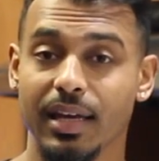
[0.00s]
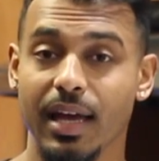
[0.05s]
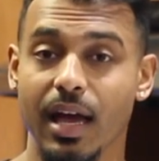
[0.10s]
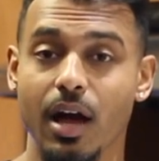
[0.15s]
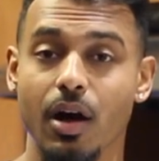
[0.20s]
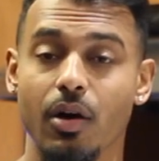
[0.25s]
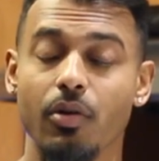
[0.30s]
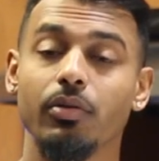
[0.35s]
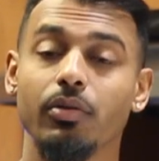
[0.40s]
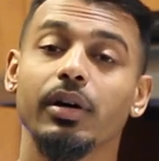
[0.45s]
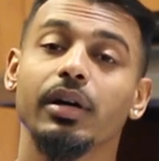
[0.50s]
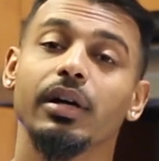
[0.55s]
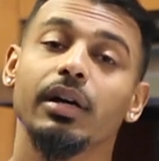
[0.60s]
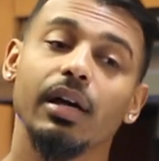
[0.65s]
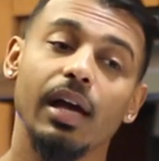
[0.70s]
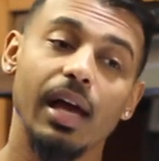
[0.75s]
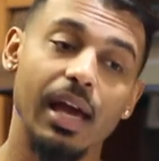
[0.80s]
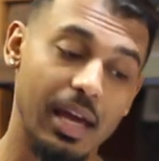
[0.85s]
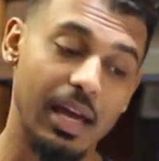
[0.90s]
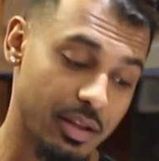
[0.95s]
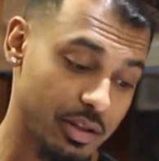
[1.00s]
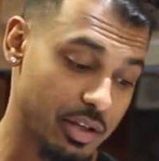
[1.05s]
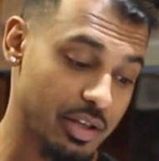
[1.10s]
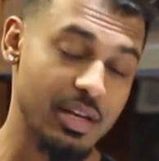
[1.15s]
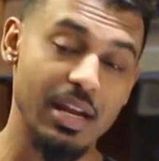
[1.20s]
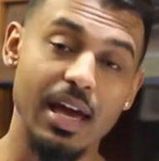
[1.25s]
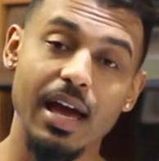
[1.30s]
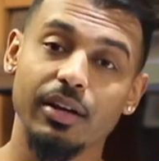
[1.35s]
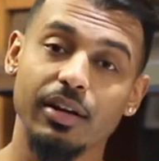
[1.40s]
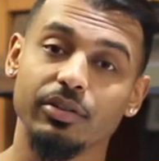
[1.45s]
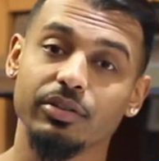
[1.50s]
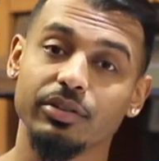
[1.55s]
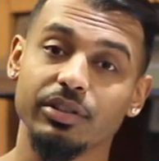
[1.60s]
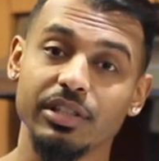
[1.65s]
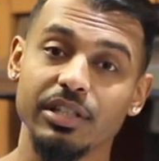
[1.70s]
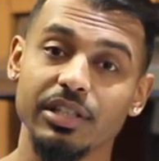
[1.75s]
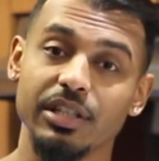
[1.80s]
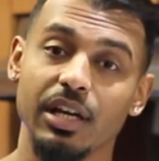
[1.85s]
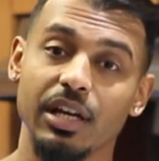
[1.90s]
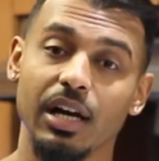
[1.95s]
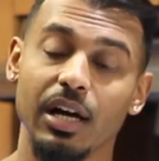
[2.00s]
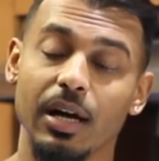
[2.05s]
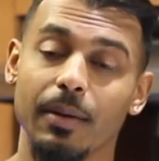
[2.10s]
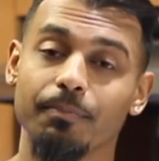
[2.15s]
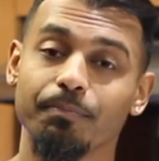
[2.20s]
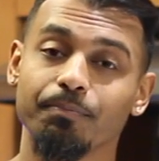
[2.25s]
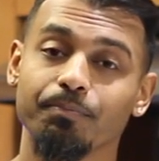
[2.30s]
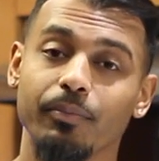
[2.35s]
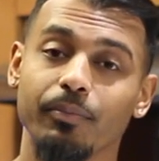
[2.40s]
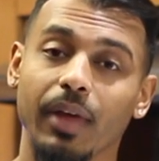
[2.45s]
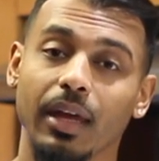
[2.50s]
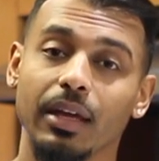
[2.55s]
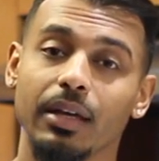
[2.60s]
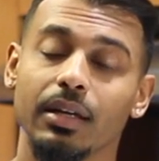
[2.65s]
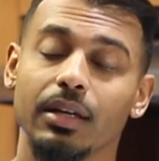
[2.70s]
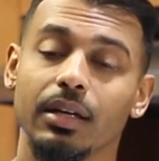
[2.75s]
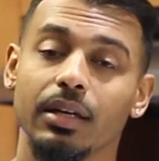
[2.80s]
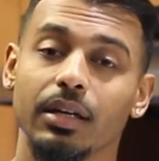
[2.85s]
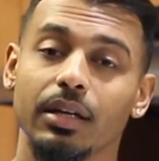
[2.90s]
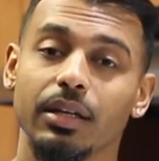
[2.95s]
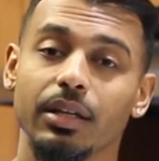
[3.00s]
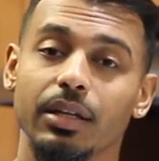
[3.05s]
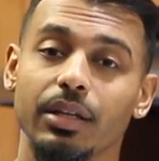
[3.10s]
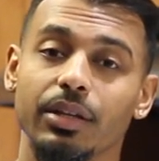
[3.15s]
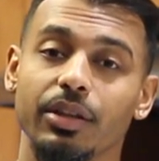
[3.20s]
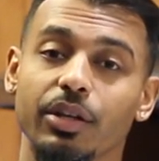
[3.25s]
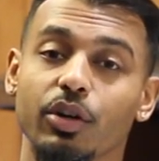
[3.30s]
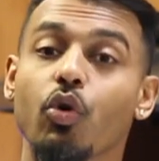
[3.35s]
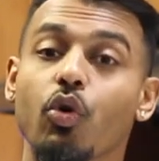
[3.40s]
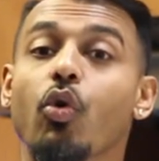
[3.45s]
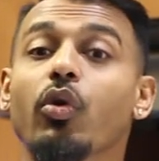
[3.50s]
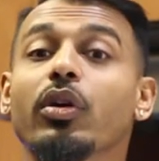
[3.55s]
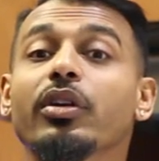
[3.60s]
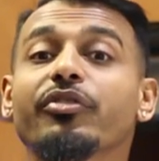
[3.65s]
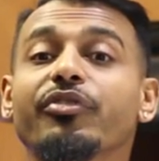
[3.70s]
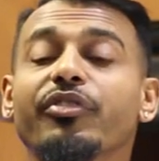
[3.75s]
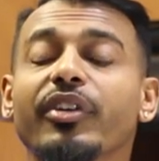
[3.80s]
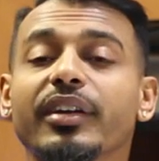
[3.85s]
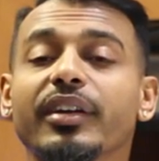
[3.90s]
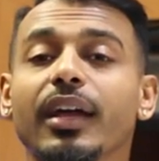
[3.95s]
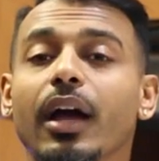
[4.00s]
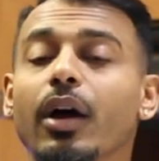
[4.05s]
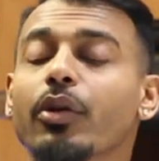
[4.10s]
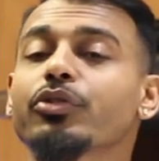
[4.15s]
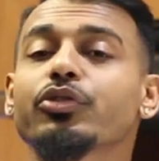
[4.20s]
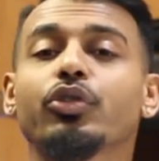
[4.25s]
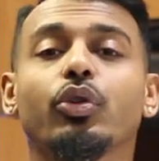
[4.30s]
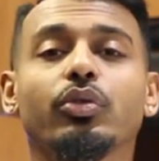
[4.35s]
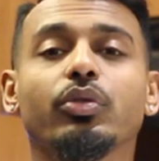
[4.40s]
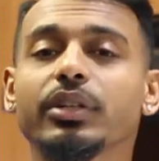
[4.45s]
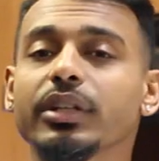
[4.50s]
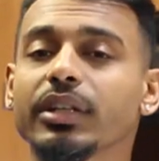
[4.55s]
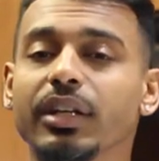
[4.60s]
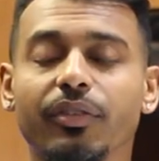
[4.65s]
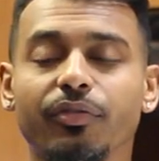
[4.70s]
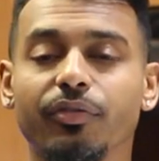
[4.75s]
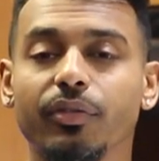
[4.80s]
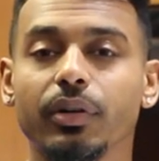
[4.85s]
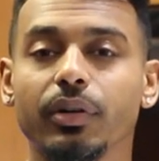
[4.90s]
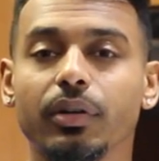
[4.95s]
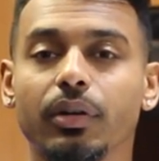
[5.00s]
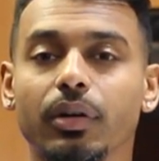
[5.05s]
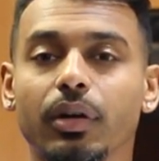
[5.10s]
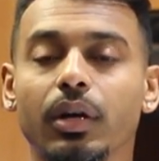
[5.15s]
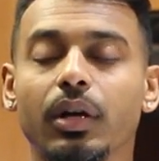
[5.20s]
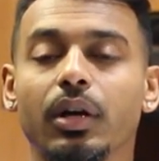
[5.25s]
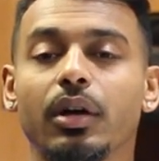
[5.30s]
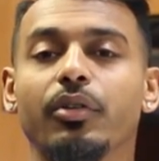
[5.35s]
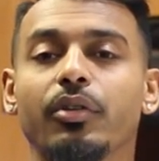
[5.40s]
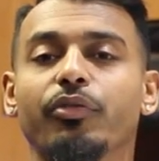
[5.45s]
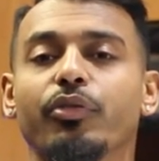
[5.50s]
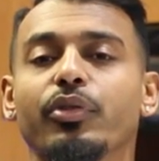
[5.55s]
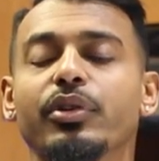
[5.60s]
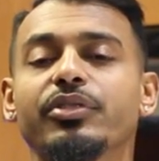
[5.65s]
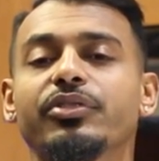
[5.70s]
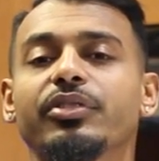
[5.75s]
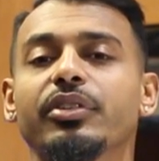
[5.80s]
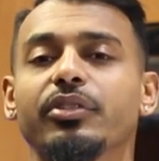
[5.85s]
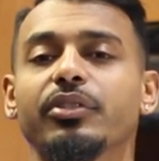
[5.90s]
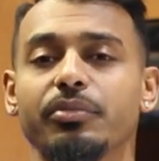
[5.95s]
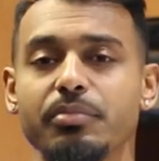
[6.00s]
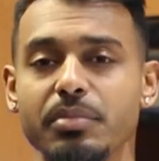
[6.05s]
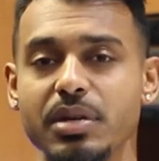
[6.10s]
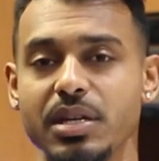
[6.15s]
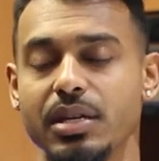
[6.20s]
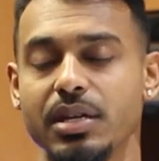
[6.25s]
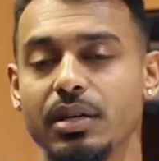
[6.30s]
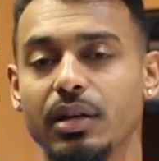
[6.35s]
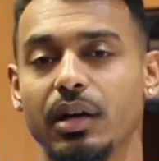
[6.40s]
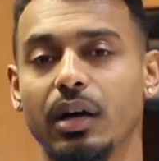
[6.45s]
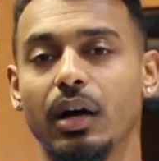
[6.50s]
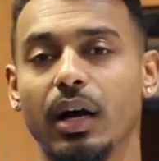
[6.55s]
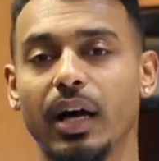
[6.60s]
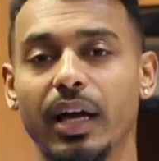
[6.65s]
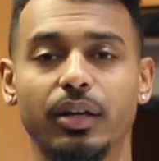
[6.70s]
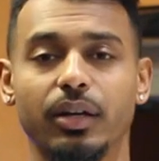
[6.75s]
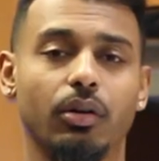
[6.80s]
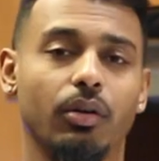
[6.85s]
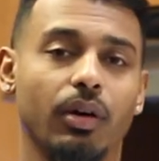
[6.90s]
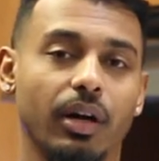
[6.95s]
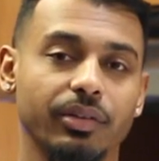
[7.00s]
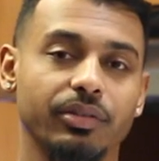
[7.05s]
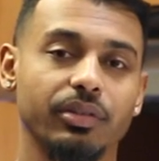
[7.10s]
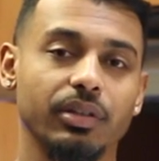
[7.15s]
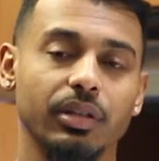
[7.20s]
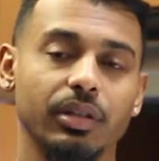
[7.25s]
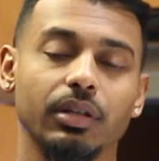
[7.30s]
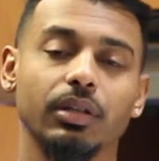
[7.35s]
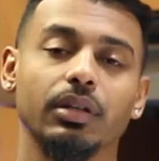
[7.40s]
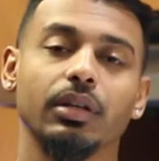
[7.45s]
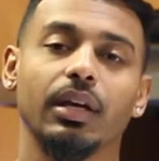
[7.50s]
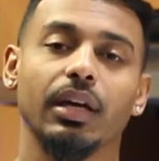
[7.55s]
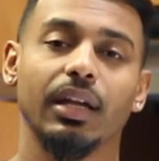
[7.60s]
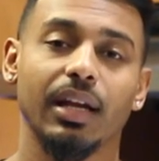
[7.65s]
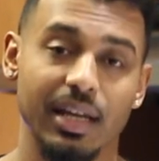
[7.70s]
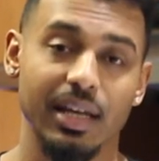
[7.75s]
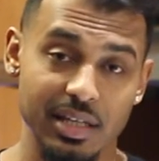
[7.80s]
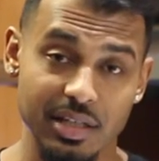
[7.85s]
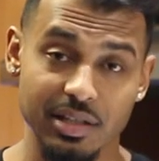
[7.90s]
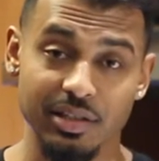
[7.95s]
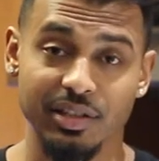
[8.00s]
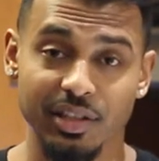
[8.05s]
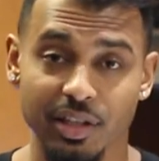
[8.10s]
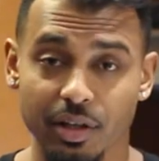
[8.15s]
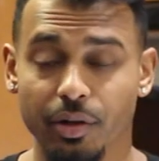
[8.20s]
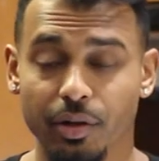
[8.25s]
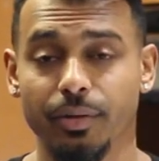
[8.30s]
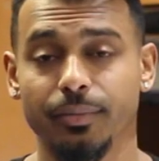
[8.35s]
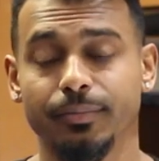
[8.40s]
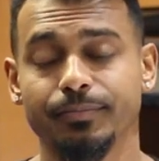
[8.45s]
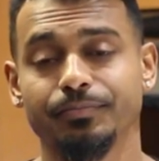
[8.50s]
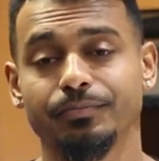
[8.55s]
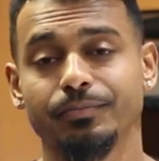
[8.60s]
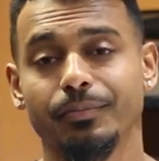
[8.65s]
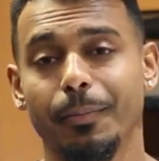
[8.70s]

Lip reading: cow and the corn-fed cow is totally different. For instance, me, I go hunting and I eat deer.